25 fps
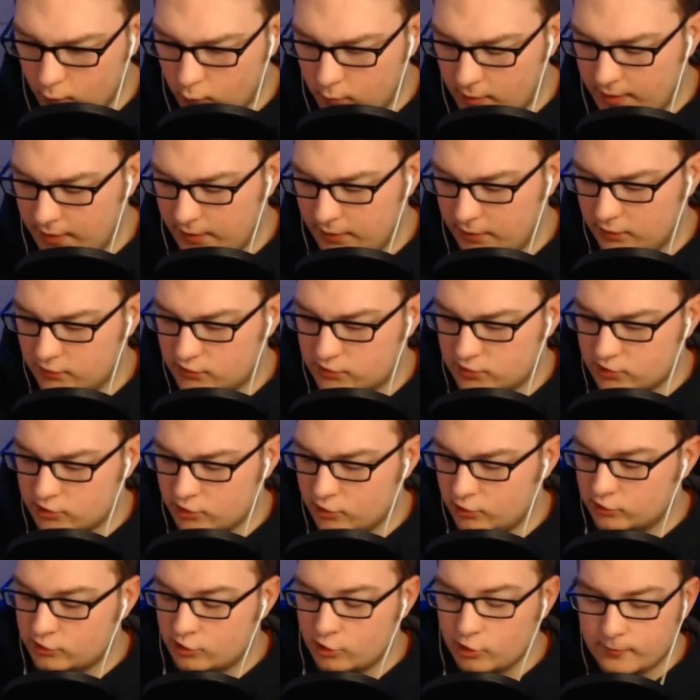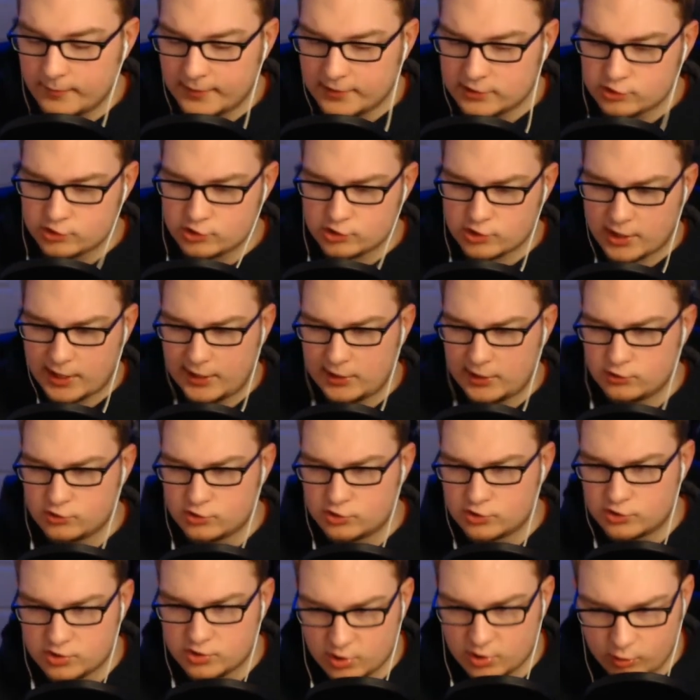When too much
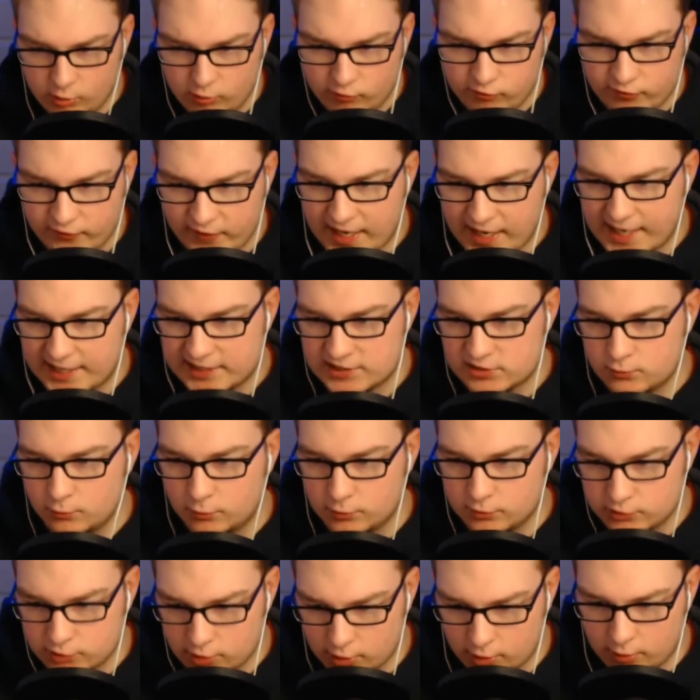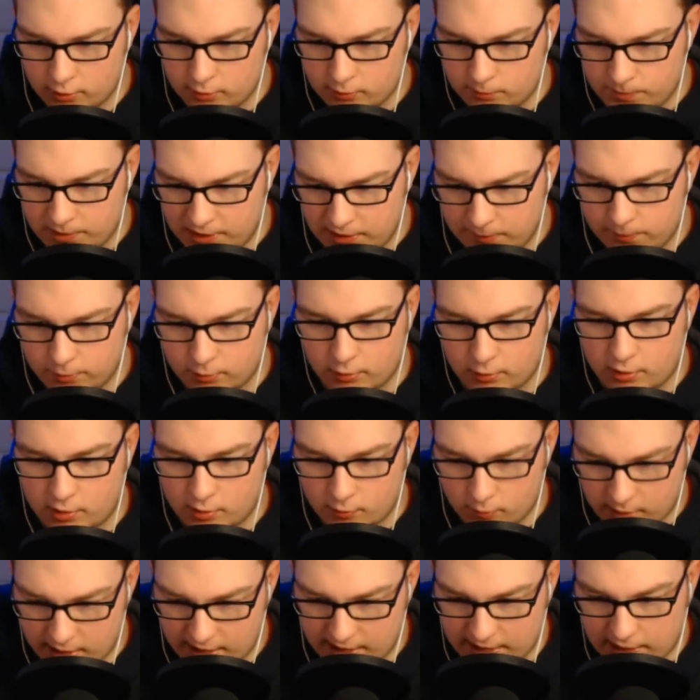change too fast will turn people
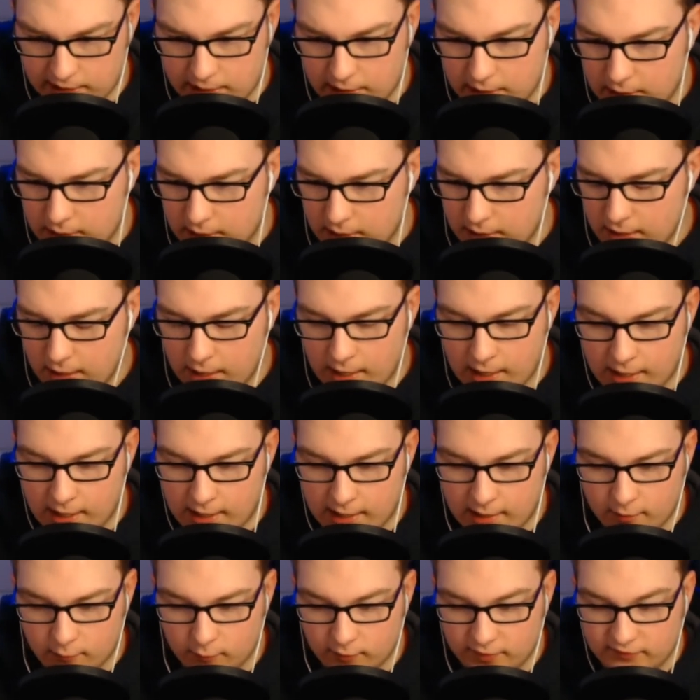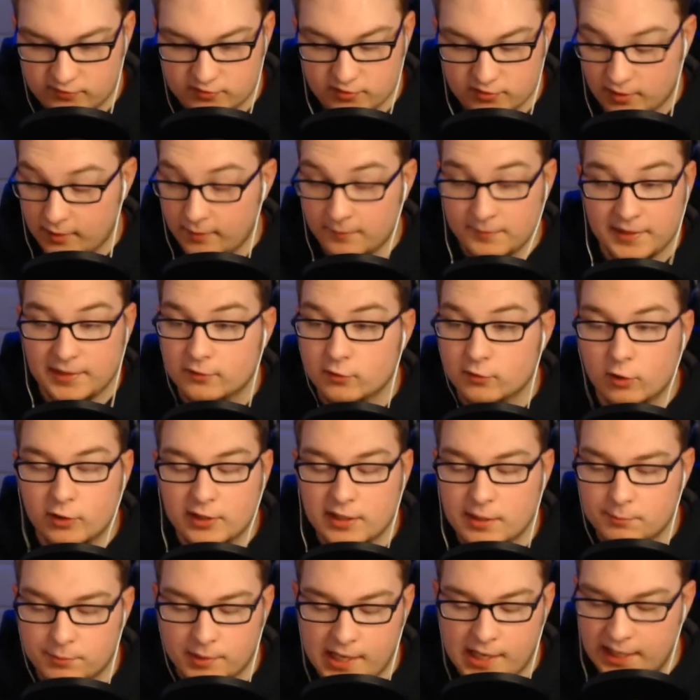away.
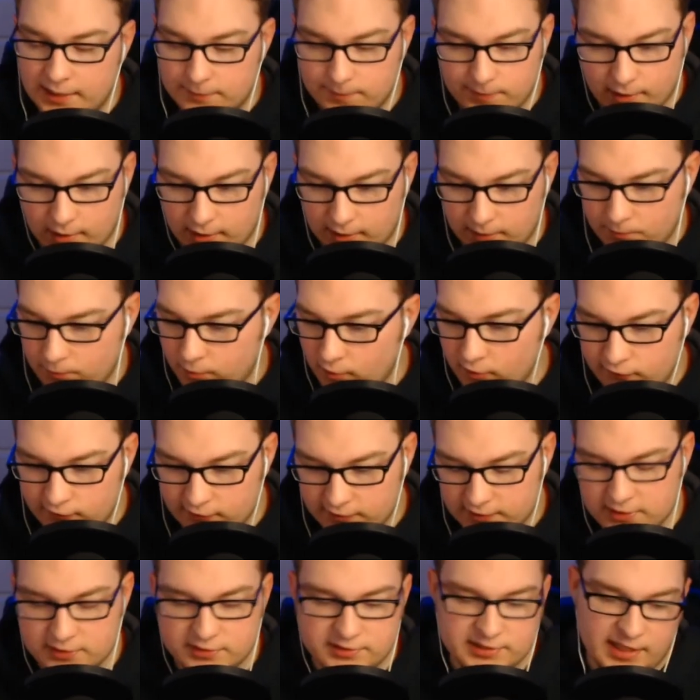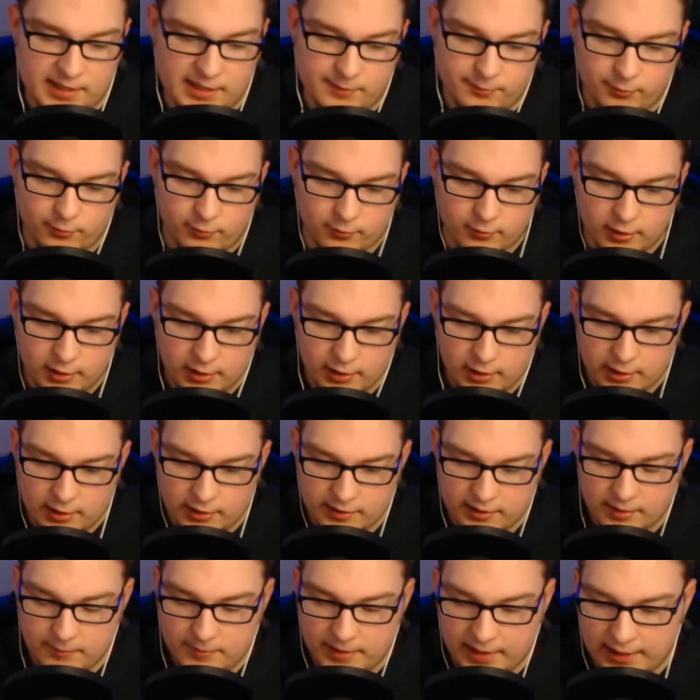Look at BlackBerry, perfect example.
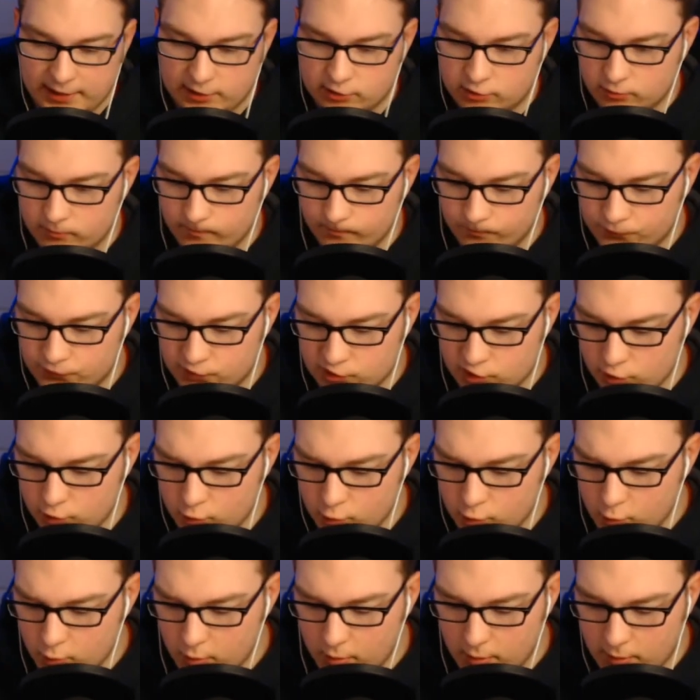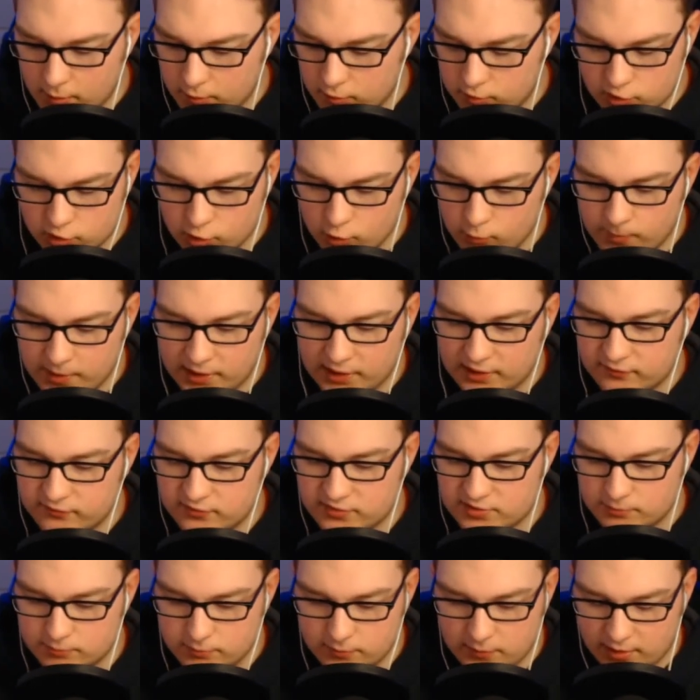They made too big
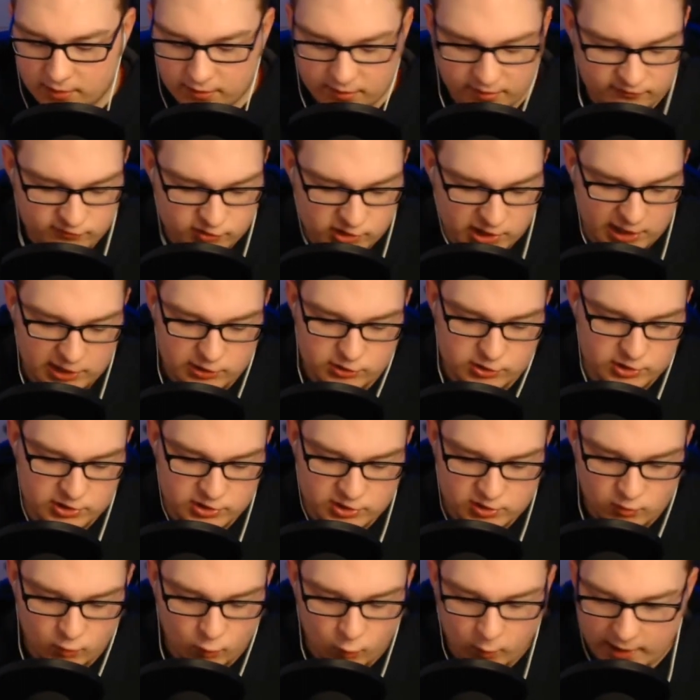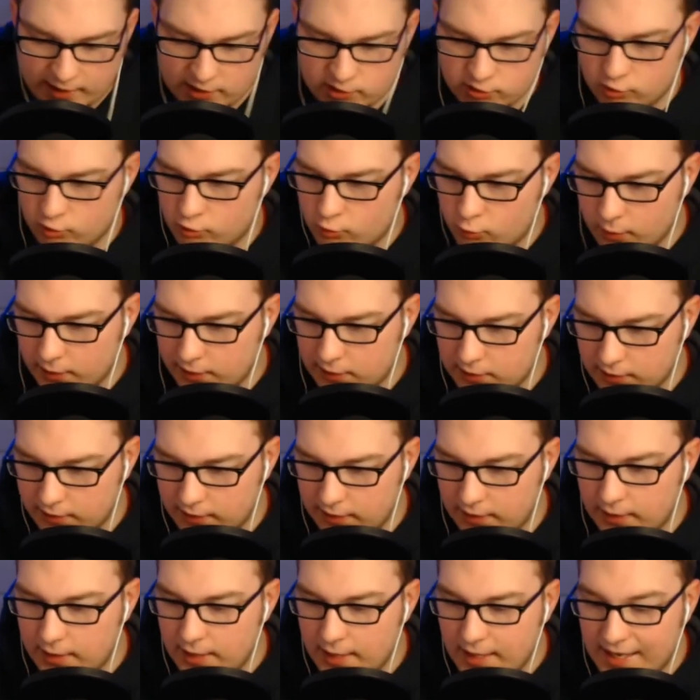of changes way too
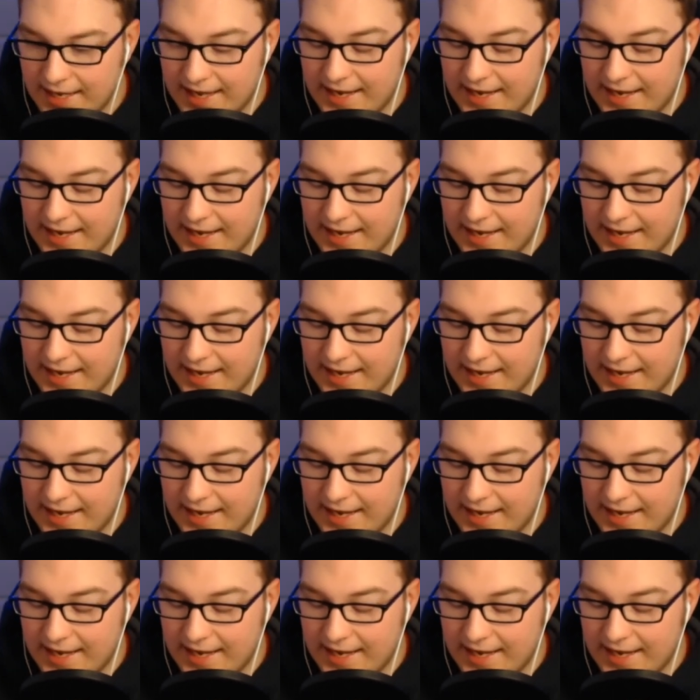quickly,